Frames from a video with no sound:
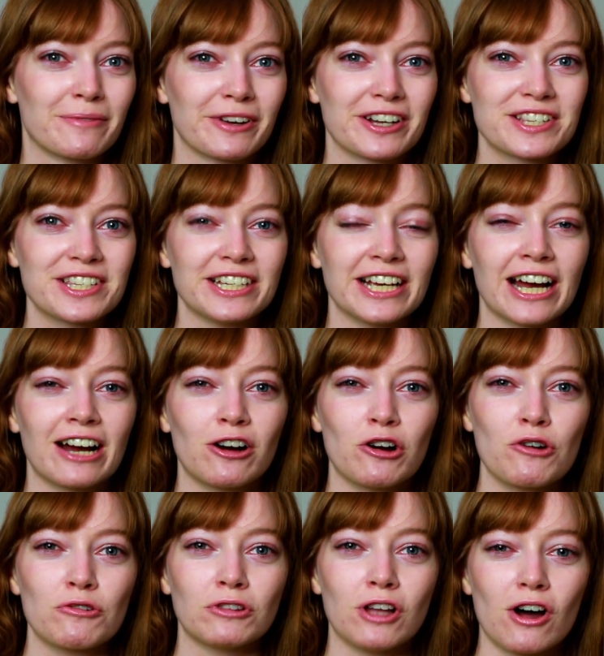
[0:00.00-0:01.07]
I'm going to see
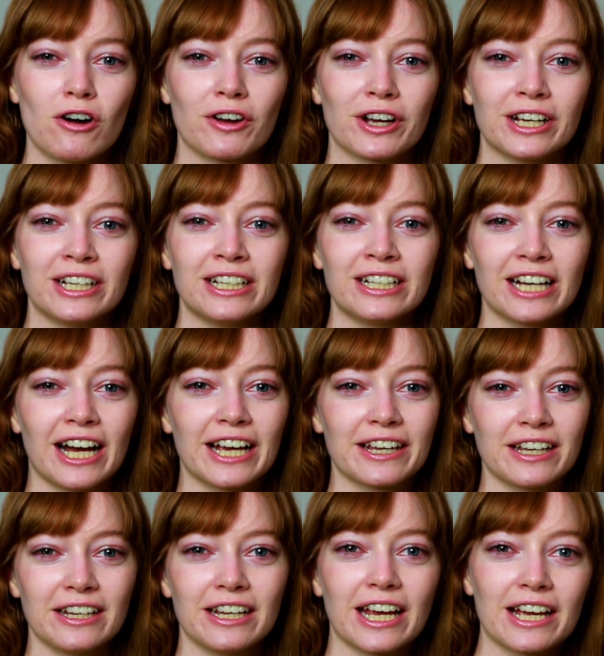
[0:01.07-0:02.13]
how long I
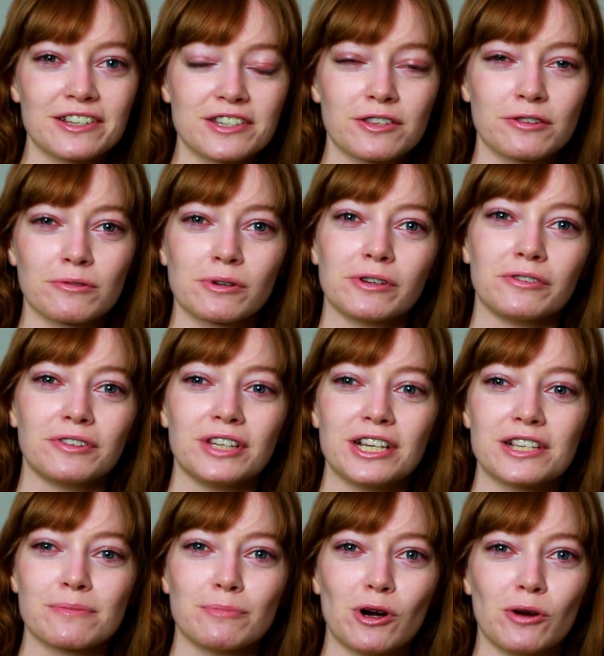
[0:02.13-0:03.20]
can get through
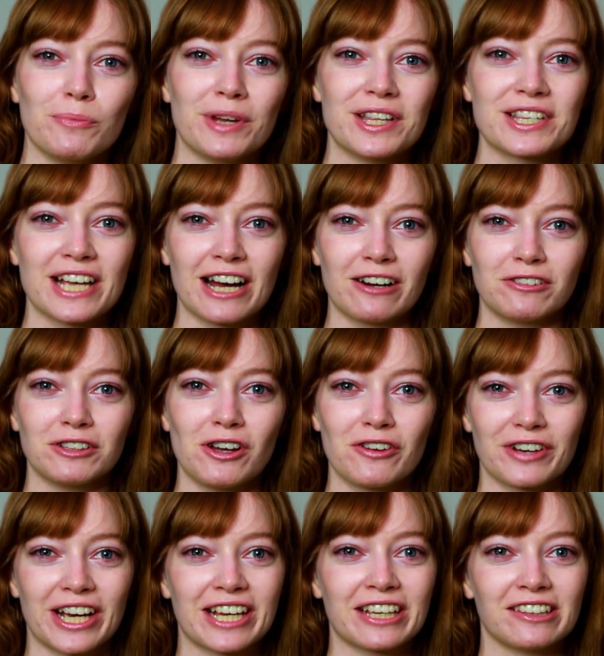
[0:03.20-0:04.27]
these moments, how
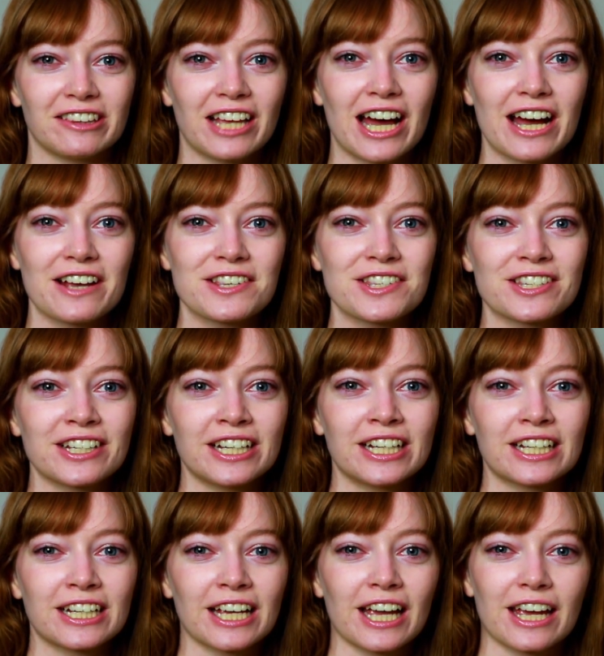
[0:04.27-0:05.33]
long I can last,
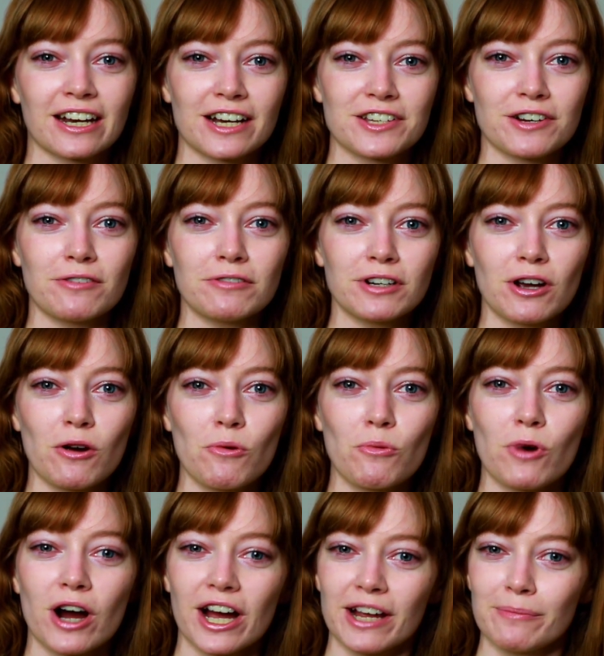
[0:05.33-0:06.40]
and I don't know
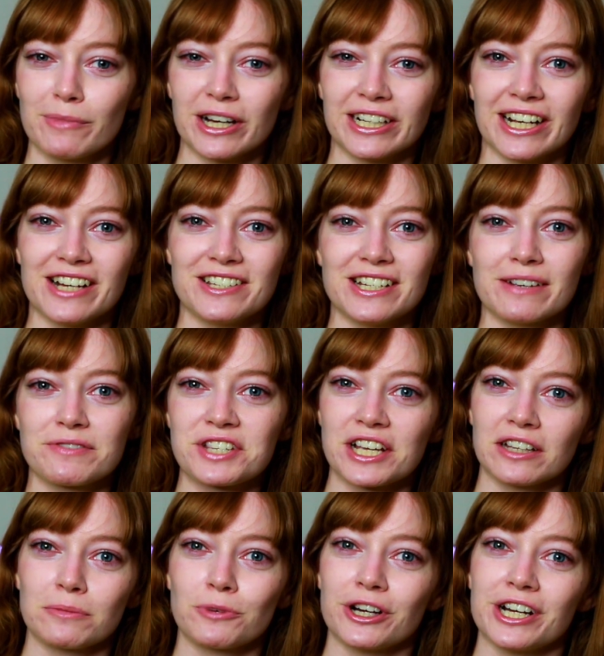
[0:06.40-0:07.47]
why my idea of
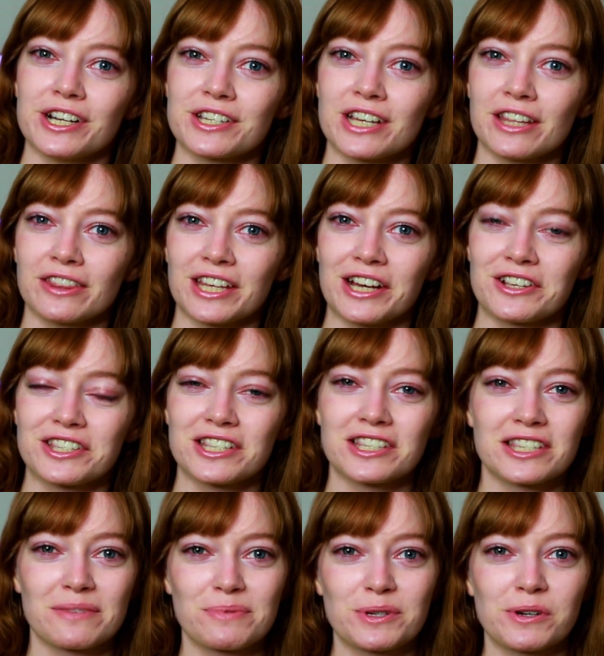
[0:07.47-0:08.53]
celebrating 10,000
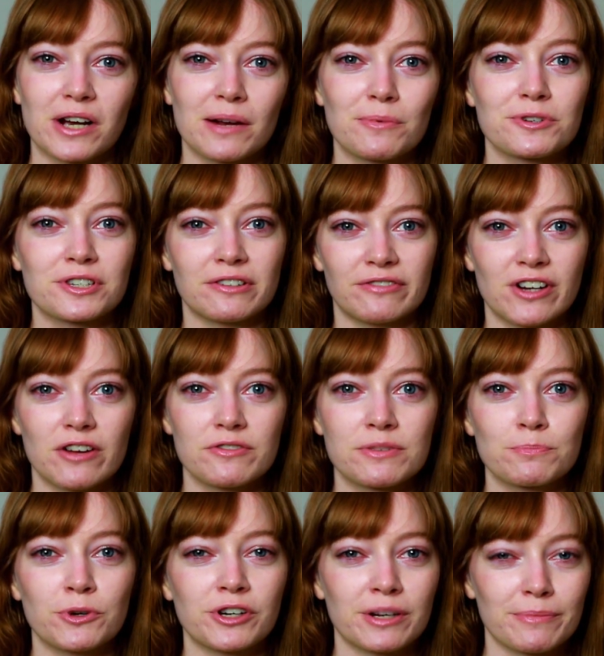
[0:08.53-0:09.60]
subscribers involves
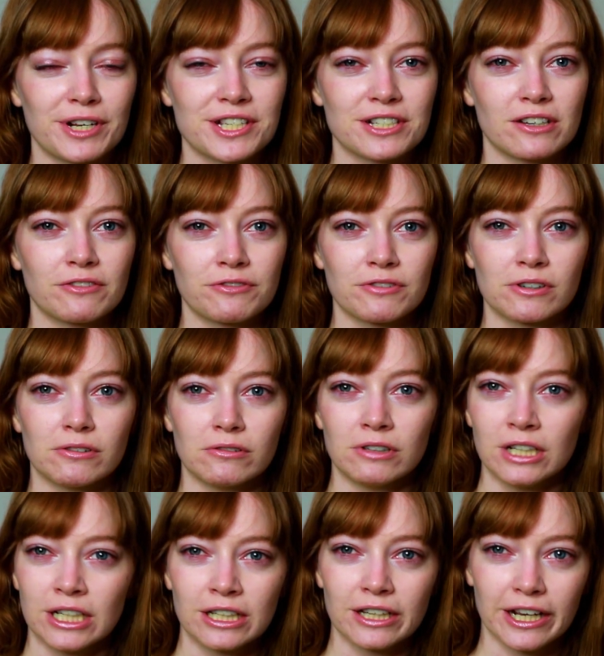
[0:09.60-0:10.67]
putting myself
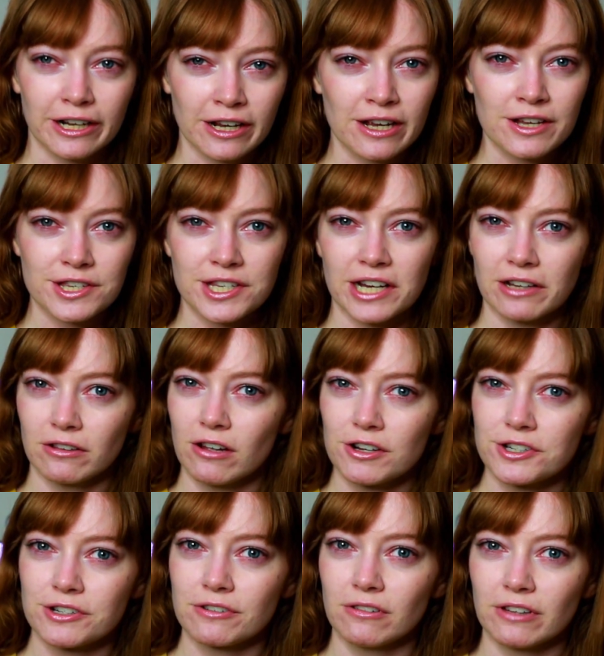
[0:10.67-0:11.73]
through like
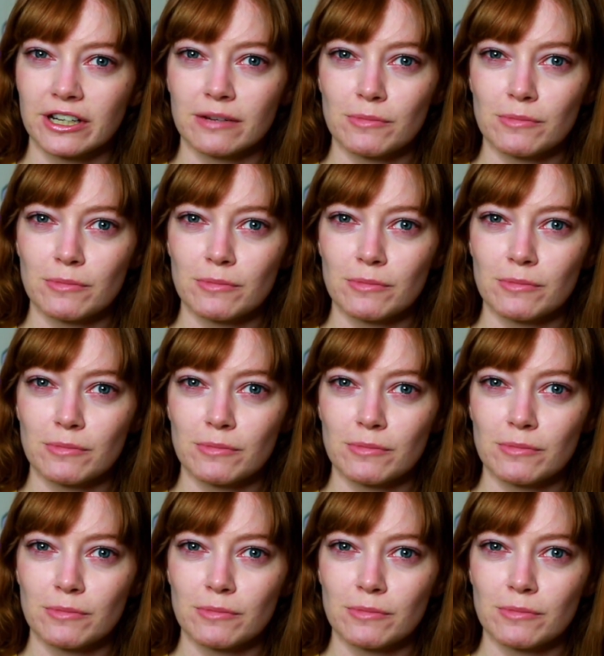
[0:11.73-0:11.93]
psychological and